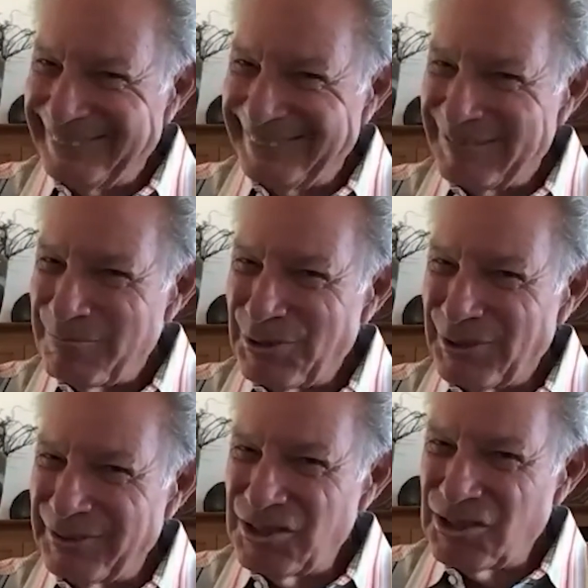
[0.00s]
Pure and
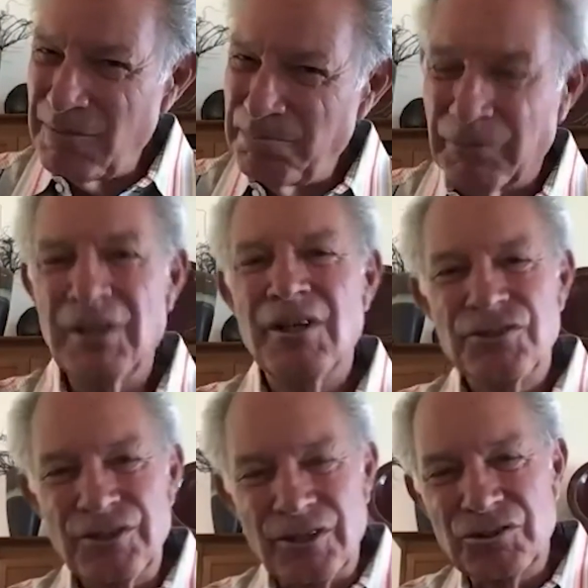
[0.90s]
simple. So you go
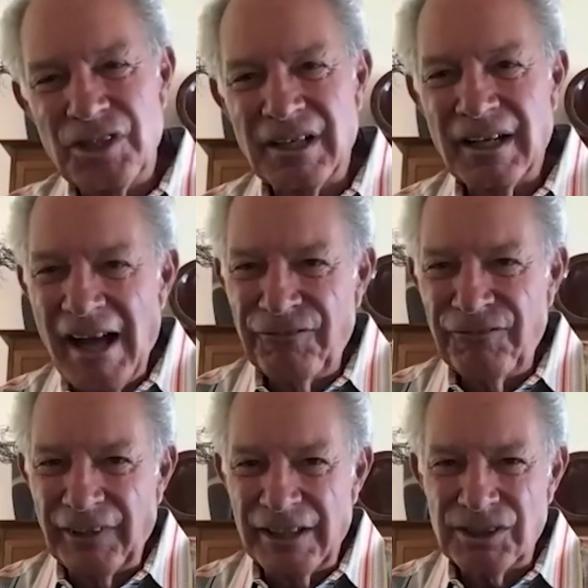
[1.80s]
take a golf lesson
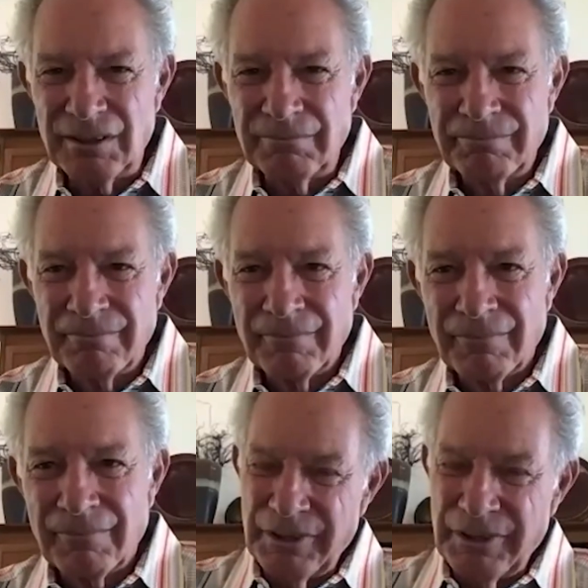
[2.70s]
and he
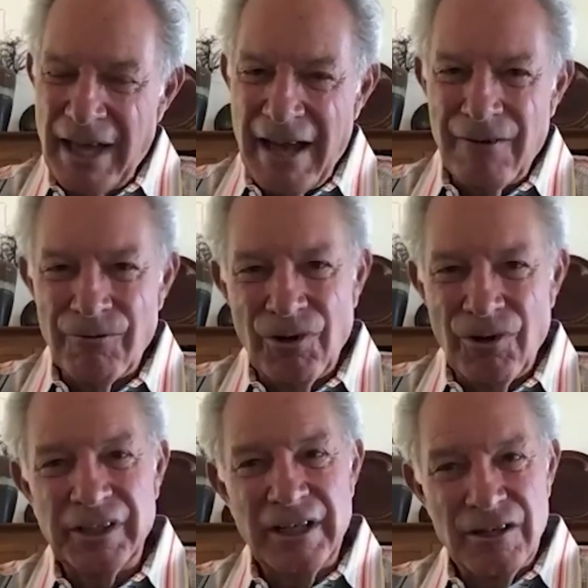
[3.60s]
says, you're doing this
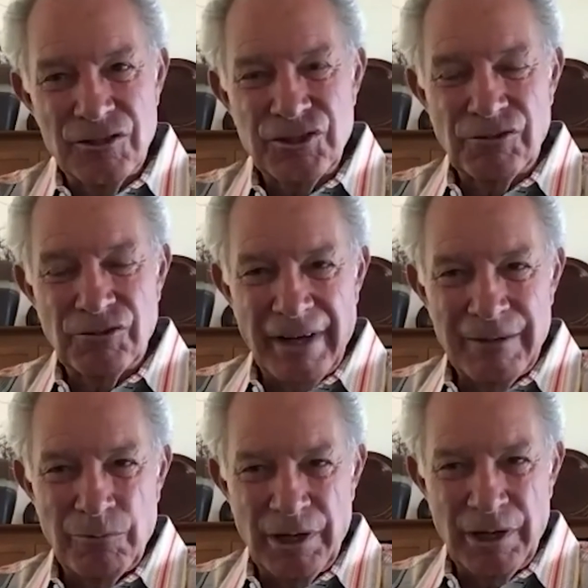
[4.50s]
wrong, you're doing that wrong,
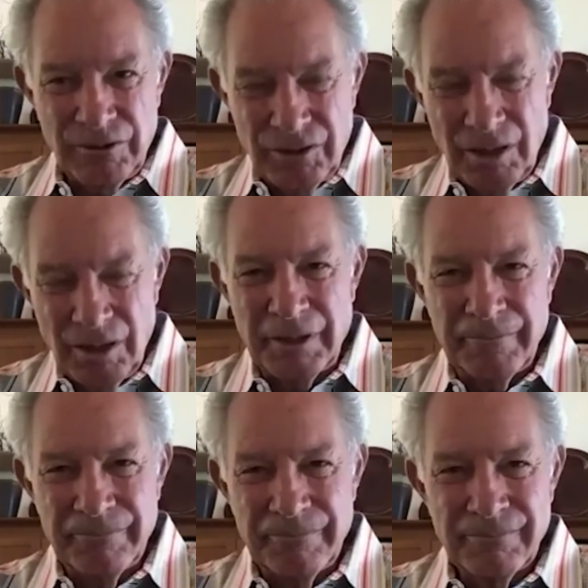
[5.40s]
and here's the right way to
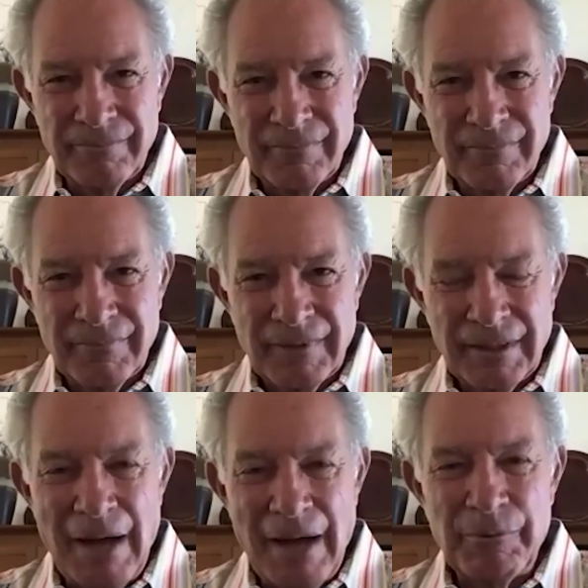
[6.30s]
do it. Now,
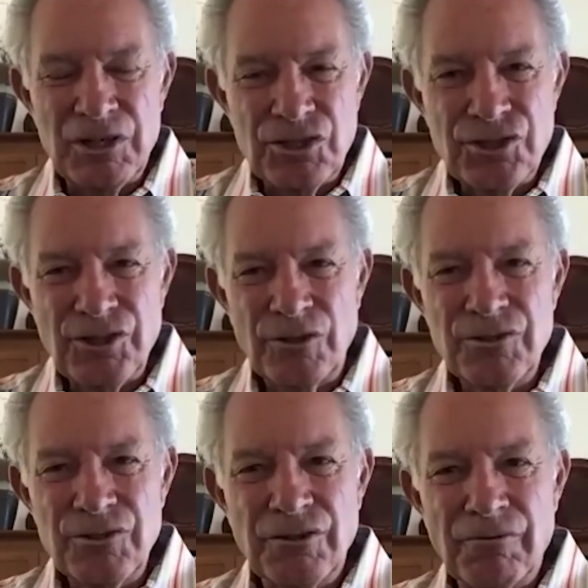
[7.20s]
when he shows you the right
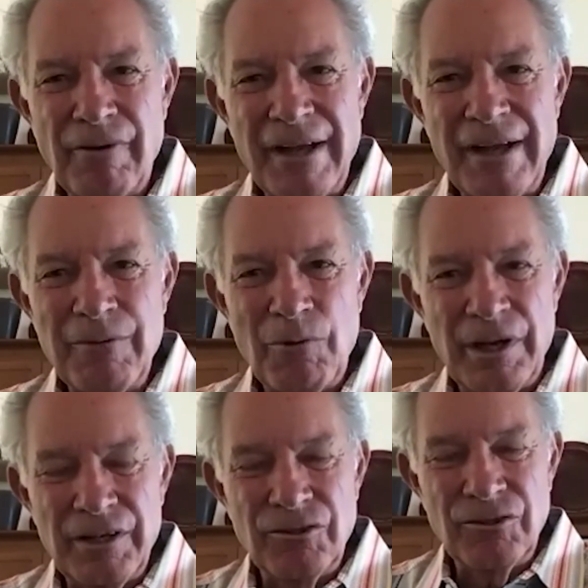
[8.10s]
way to do it, to try
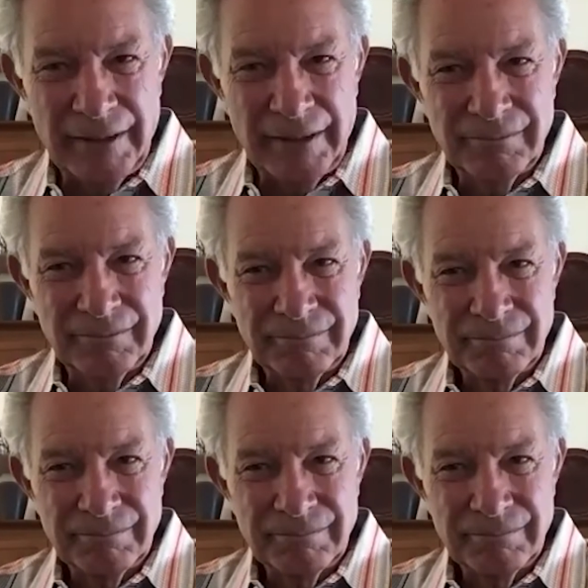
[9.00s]
and do it is what?